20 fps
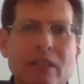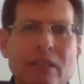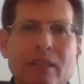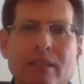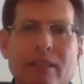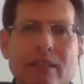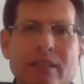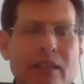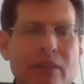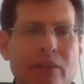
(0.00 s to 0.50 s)

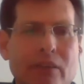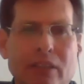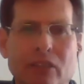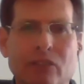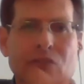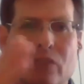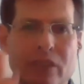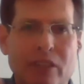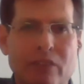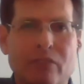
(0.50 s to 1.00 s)
hearings
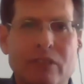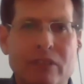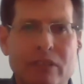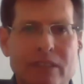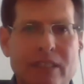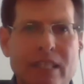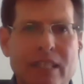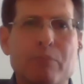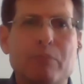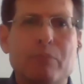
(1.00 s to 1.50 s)
for different
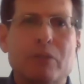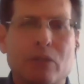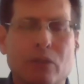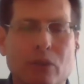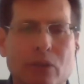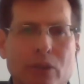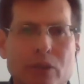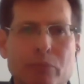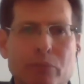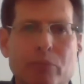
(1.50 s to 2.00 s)
steps
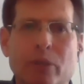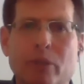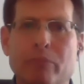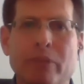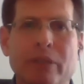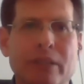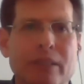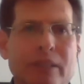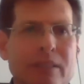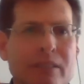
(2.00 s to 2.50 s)
towards
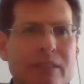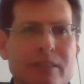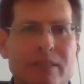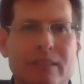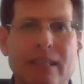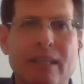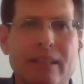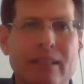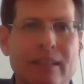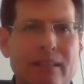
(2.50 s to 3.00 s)
permanence,
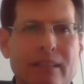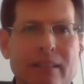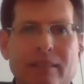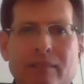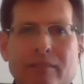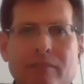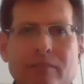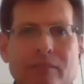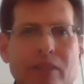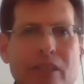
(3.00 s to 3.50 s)
ending,
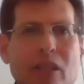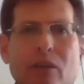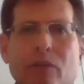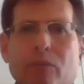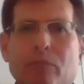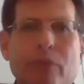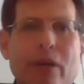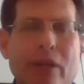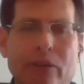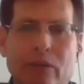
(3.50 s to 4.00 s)

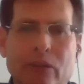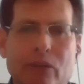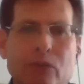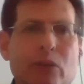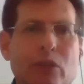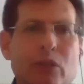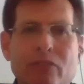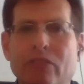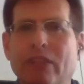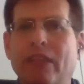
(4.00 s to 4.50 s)
whether it's
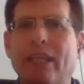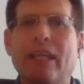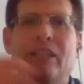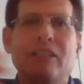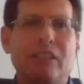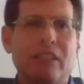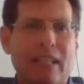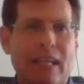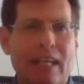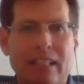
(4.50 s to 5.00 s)

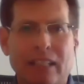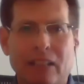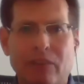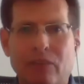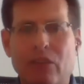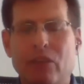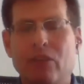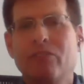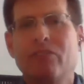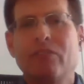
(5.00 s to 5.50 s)
reunification, ending
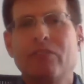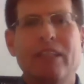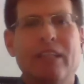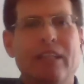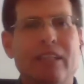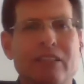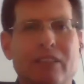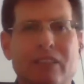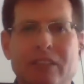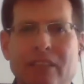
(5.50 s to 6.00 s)

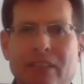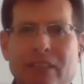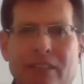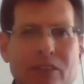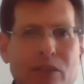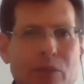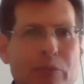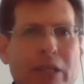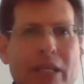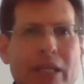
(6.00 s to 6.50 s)
reunification,
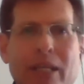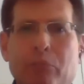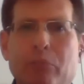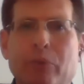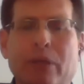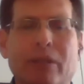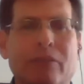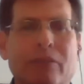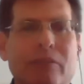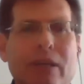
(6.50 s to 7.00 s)
terminating
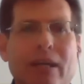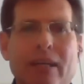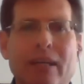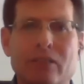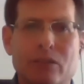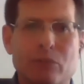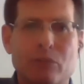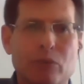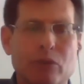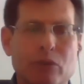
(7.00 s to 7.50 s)
parental rights,
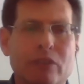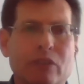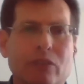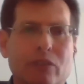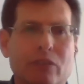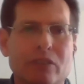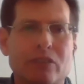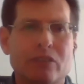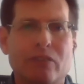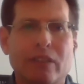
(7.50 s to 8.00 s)
or moving
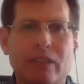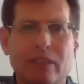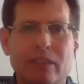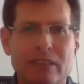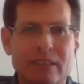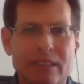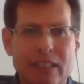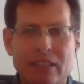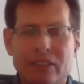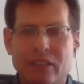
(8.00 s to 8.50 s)
towards
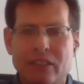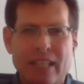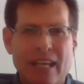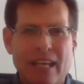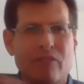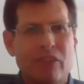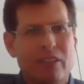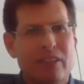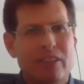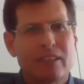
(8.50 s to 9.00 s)
finalization,
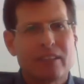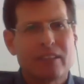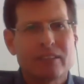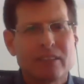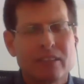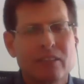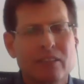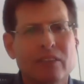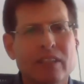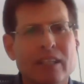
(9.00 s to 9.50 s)
everything is
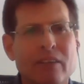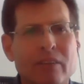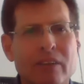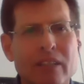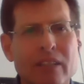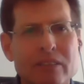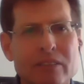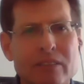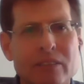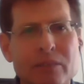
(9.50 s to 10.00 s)
slowed down, I
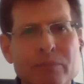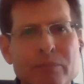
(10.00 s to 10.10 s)
assume?